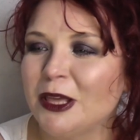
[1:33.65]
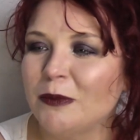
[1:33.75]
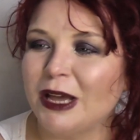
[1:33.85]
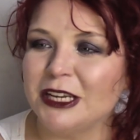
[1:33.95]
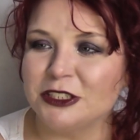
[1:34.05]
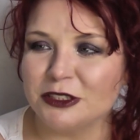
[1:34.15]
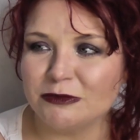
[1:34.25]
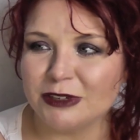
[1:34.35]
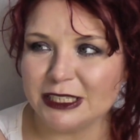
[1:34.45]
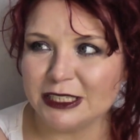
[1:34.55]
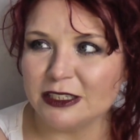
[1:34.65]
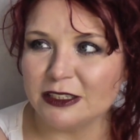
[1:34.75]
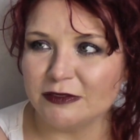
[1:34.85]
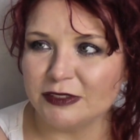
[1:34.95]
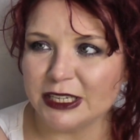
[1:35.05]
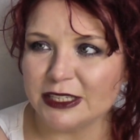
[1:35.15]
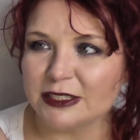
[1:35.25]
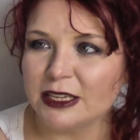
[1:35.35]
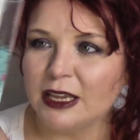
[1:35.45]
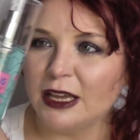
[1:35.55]
But I do really love
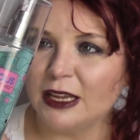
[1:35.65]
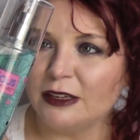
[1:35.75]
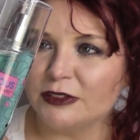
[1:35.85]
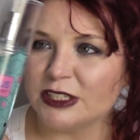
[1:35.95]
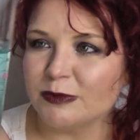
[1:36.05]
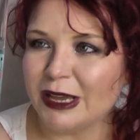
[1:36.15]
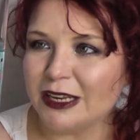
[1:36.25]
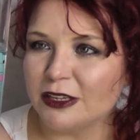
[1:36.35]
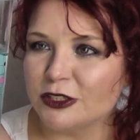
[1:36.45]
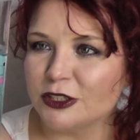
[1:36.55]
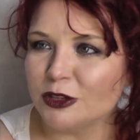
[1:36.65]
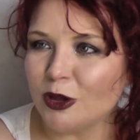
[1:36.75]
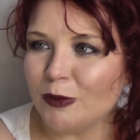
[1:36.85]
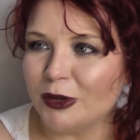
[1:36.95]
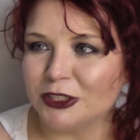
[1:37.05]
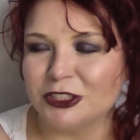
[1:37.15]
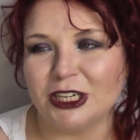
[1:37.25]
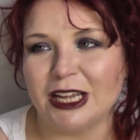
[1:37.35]
this. I love the smell so much